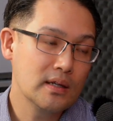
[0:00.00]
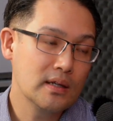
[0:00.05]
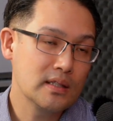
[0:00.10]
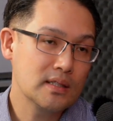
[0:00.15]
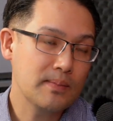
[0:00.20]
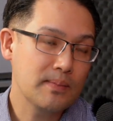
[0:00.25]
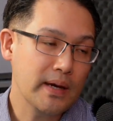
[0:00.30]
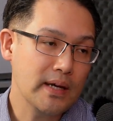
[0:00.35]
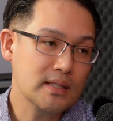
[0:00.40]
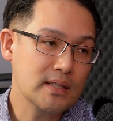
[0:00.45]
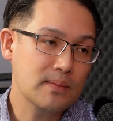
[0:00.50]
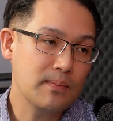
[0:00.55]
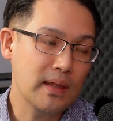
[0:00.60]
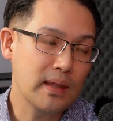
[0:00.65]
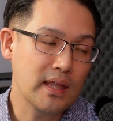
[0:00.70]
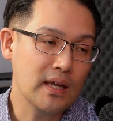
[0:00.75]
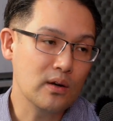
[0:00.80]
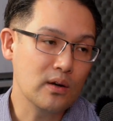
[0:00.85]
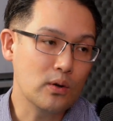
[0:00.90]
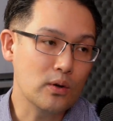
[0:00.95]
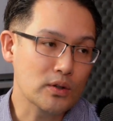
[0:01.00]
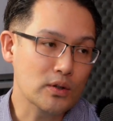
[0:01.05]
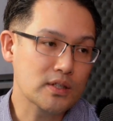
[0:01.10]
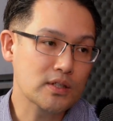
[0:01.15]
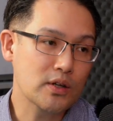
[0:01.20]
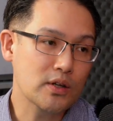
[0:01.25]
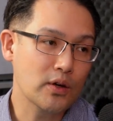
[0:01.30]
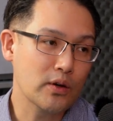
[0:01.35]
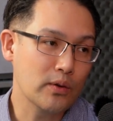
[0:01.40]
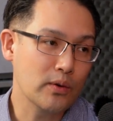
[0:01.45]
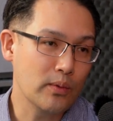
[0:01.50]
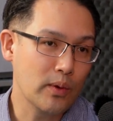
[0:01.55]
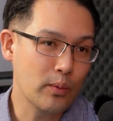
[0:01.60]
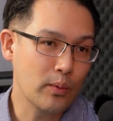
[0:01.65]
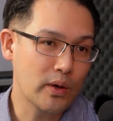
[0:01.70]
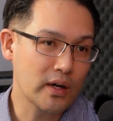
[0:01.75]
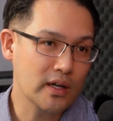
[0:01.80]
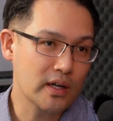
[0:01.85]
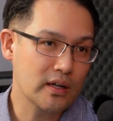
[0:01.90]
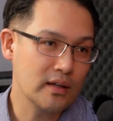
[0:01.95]
space, but then also we
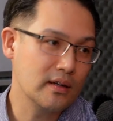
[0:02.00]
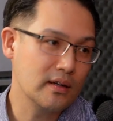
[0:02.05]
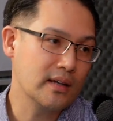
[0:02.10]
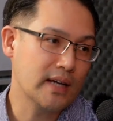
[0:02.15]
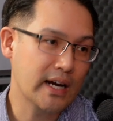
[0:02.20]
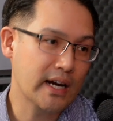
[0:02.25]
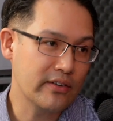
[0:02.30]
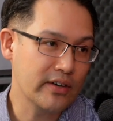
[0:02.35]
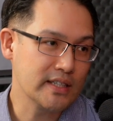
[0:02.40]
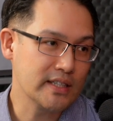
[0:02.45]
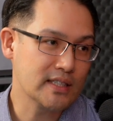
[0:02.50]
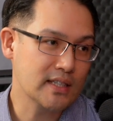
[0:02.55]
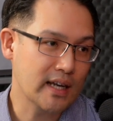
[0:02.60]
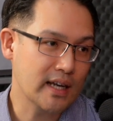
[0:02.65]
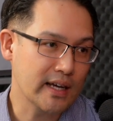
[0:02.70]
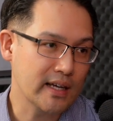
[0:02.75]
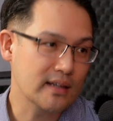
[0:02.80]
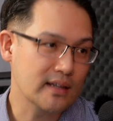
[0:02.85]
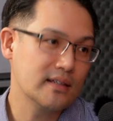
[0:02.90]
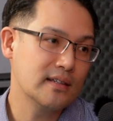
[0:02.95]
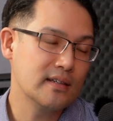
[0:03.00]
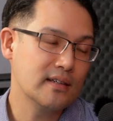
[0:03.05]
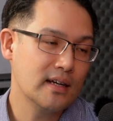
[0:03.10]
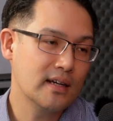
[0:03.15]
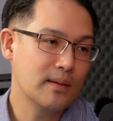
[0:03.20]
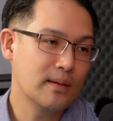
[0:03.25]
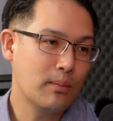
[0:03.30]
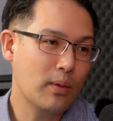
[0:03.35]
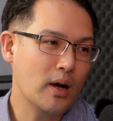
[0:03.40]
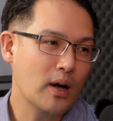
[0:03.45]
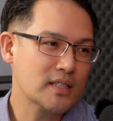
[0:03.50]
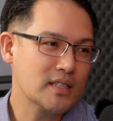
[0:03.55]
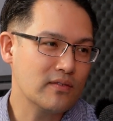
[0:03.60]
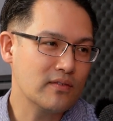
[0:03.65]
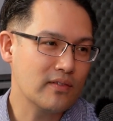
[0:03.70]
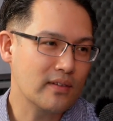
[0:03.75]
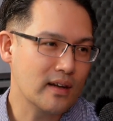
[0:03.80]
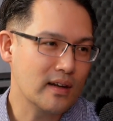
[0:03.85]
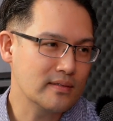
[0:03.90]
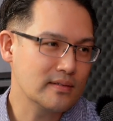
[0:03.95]
want to encourage like positive,